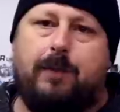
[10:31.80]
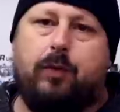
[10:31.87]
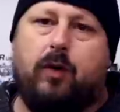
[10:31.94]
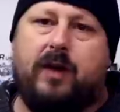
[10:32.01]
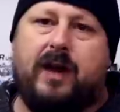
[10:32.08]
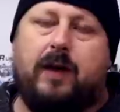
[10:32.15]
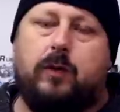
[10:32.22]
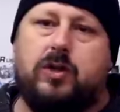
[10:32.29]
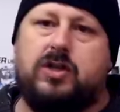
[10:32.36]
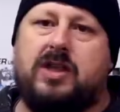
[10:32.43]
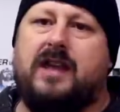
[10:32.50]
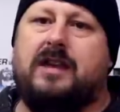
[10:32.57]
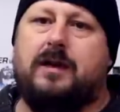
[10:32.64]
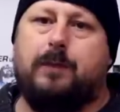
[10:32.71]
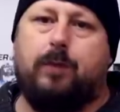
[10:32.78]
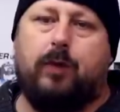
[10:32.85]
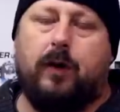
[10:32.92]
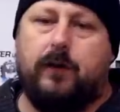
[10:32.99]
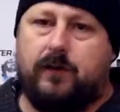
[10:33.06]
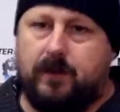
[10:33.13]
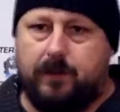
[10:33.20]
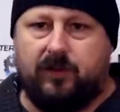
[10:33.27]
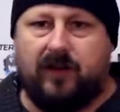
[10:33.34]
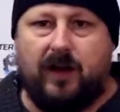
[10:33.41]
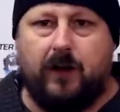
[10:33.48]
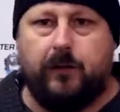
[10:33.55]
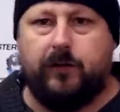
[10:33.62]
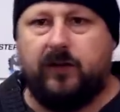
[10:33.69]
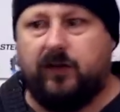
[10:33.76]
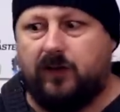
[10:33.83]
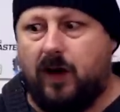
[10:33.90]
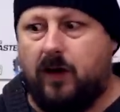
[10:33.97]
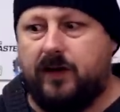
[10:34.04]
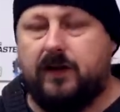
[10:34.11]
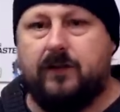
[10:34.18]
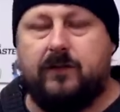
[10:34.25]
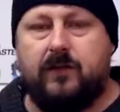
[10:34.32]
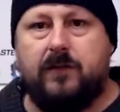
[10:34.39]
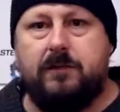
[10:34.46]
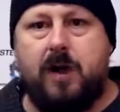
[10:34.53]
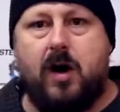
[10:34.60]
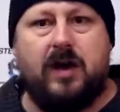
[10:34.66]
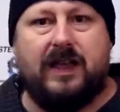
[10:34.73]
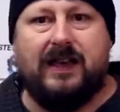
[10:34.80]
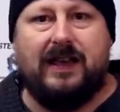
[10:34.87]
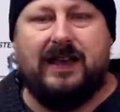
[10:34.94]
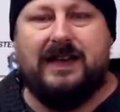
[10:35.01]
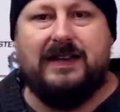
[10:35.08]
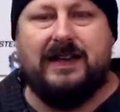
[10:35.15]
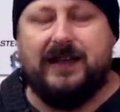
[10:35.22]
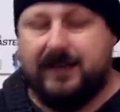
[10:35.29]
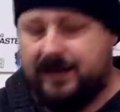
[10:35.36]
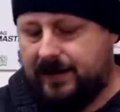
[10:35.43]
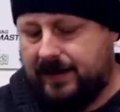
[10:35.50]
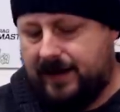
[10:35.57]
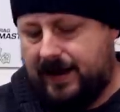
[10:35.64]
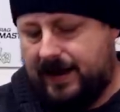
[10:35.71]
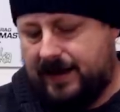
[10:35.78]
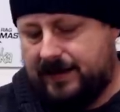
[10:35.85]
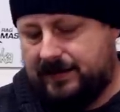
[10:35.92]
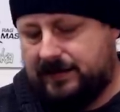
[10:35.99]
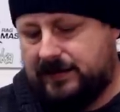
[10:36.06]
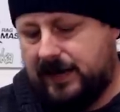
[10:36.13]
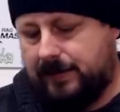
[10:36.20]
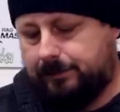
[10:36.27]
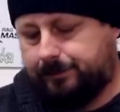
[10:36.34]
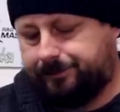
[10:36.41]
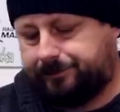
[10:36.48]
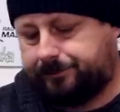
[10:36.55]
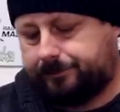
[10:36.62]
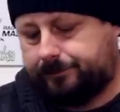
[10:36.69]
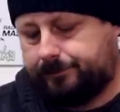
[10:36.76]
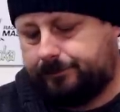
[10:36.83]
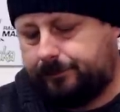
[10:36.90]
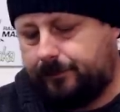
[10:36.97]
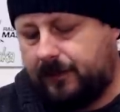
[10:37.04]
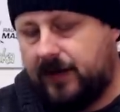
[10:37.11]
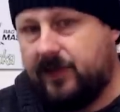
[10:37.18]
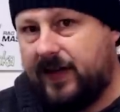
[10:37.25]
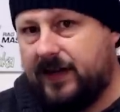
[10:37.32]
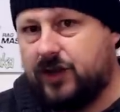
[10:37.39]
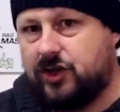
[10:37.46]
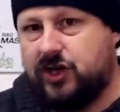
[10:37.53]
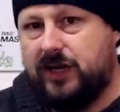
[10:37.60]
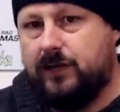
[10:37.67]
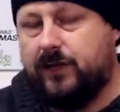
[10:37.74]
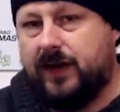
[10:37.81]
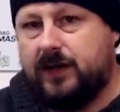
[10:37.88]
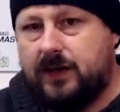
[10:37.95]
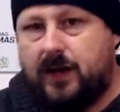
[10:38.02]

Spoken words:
a product which they can prove to themselves is kind of market leading. And they achieve it. You